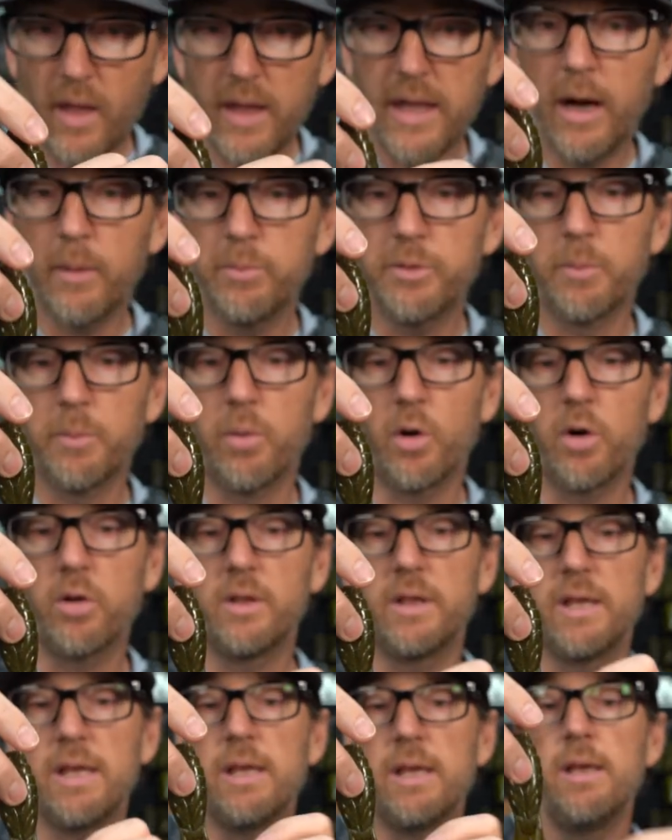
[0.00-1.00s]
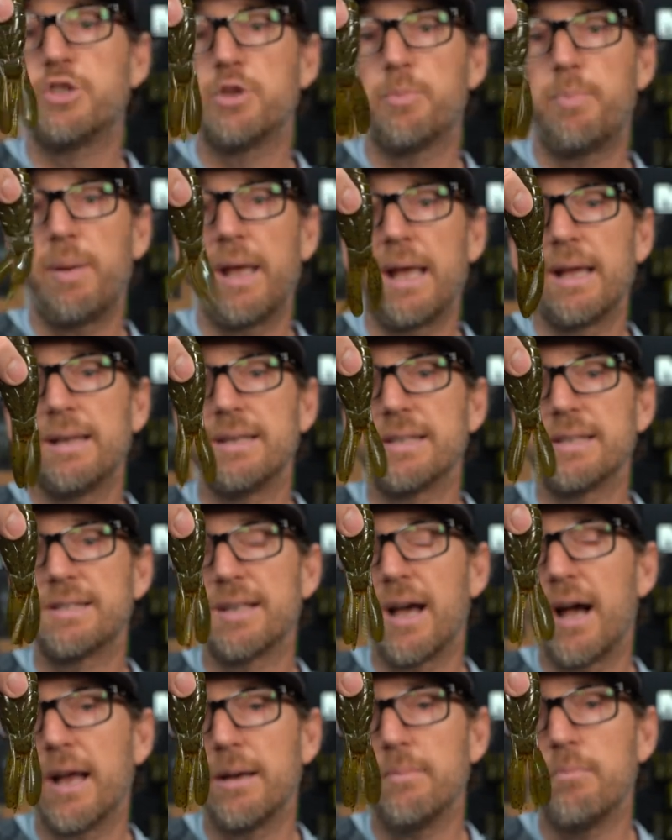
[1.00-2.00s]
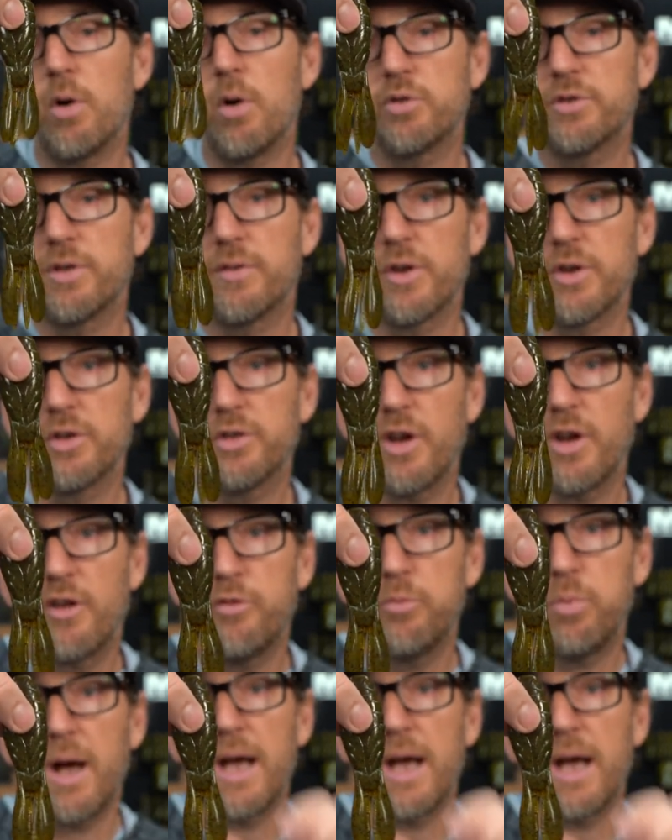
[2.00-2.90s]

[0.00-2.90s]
helped Berkley, Japan design most of their soft